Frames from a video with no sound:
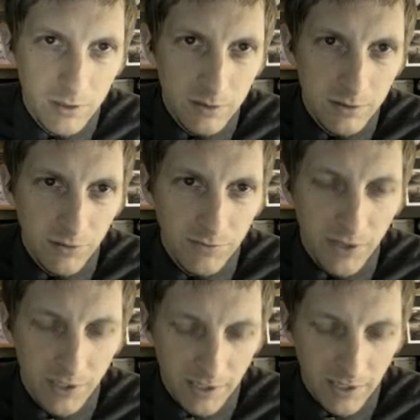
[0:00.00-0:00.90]
so you can
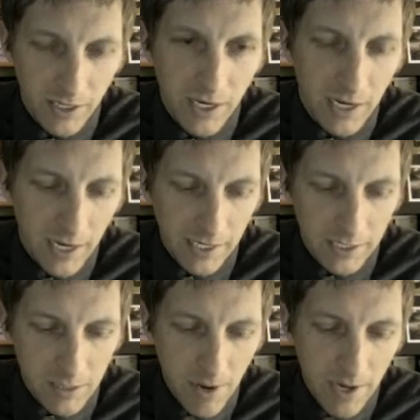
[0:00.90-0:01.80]
find it,
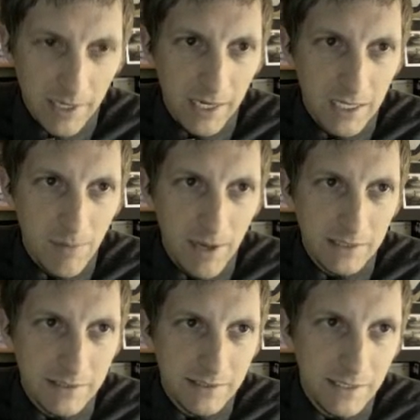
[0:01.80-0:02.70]
and Command A,
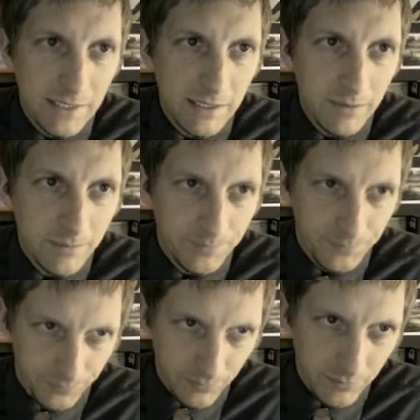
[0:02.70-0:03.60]
Command C,
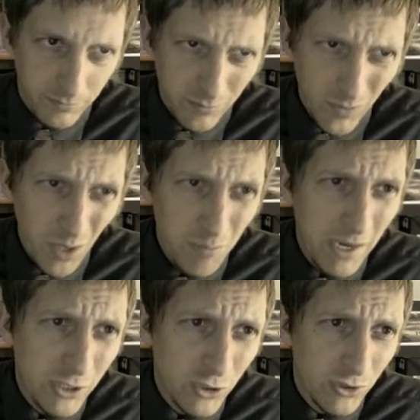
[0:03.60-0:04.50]

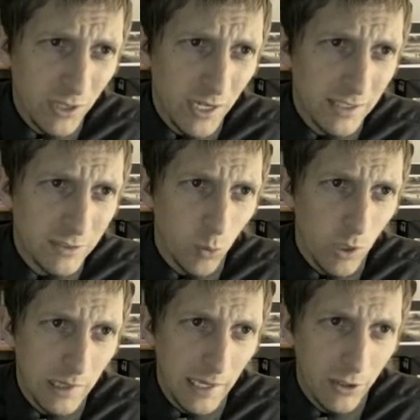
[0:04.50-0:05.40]
make sure that it's
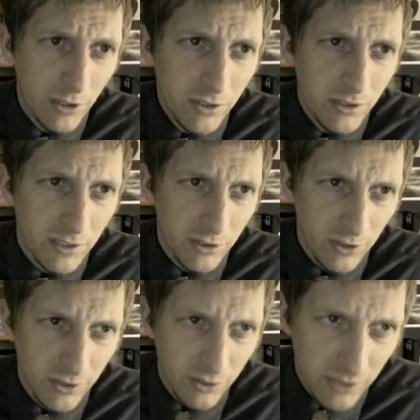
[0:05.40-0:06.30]
one layer,
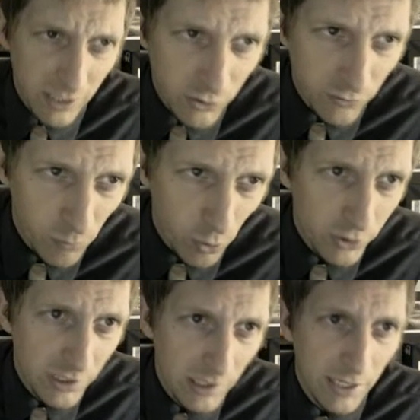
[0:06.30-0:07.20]
you, that you've
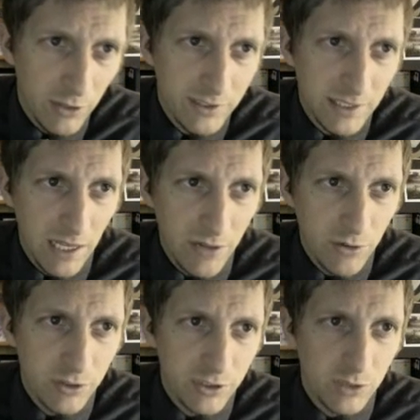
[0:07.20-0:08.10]
merged the layers together
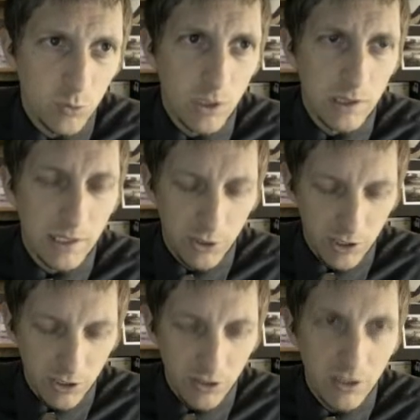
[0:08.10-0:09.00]
and it's just one layer
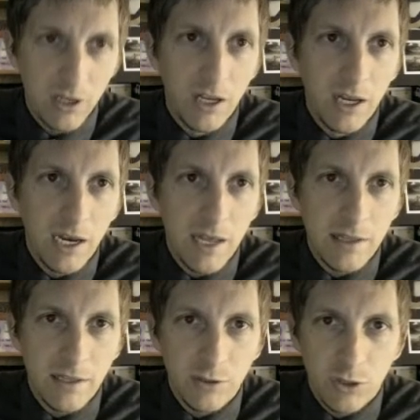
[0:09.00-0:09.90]
here,
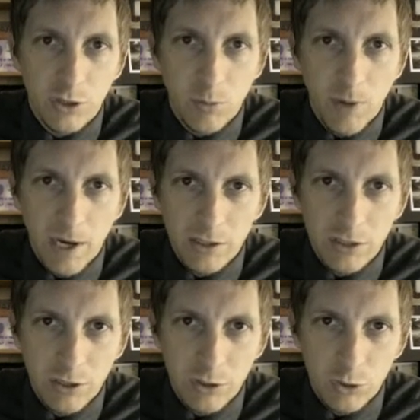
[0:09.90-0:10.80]
and then you can go back
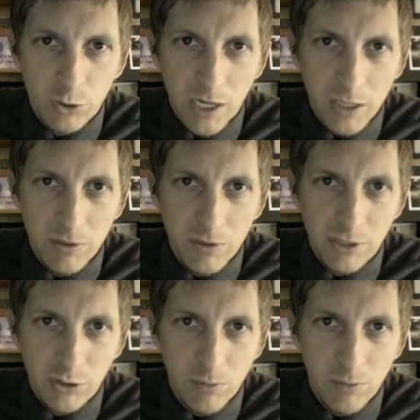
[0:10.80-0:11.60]
to the new document that you